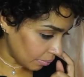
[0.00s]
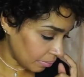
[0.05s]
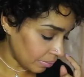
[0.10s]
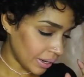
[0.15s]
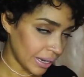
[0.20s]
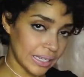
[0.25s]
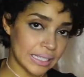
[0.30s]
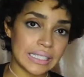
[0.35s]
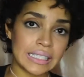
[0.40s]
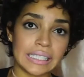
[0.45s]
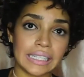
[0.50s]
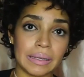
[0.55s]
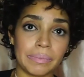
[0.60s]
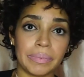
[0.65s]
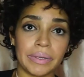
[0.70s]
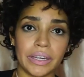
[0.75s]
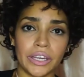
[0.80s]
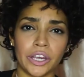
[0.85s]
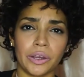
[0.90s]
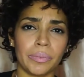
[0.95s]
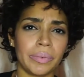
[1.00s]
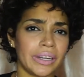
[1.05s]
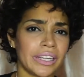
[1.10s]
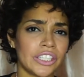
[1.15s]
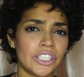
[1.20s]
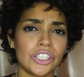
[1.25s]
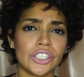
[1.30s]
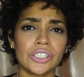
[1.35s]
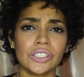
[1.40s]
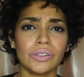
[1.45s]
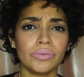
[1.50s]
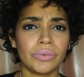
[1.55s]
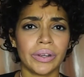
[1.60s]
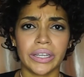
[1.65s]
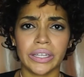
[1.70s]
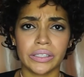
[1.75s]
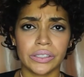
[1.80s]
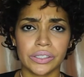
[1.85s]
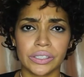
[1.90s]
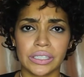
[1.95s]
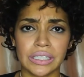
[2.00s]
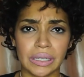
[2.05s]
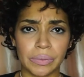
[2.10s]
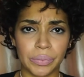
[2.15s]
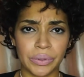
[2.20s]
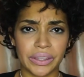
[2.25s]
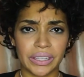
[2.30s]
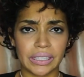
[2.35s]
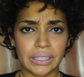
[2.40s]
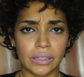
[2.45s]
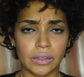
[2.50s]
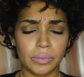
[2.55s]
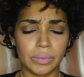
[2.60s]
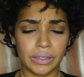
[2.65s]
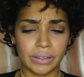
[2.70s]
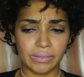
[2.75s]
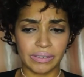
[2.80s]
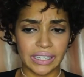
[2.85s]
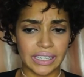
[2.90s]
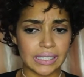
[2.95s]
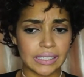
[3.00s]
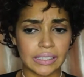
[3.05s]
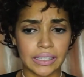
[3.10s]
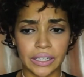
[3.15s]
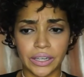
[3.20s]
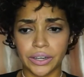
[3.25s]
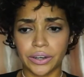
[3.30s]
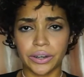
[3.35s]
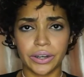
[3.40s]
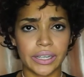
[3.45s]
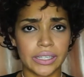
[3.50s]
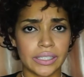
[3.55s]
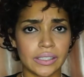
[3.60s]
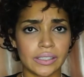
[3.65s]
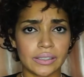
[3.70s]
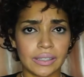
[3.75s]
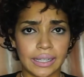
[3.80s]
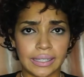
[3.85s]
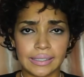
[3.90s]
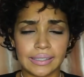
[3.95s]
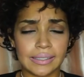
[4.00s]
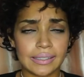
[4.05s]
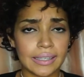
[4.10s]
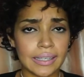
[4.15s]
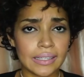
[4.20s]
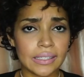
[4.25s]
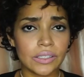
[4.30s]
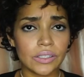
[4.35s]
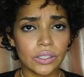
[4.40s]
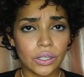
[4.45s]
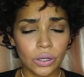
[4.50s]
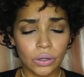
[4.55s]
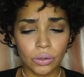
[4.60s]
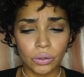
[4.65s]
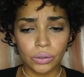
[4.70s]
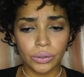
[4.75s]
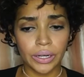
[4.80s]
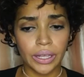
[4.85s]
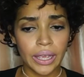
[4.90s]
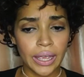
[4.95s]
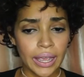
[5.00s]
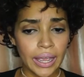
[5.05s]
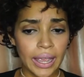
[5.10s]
my slip in here, but it's just a regular slip with a little bit of lace here. It's like skin tone.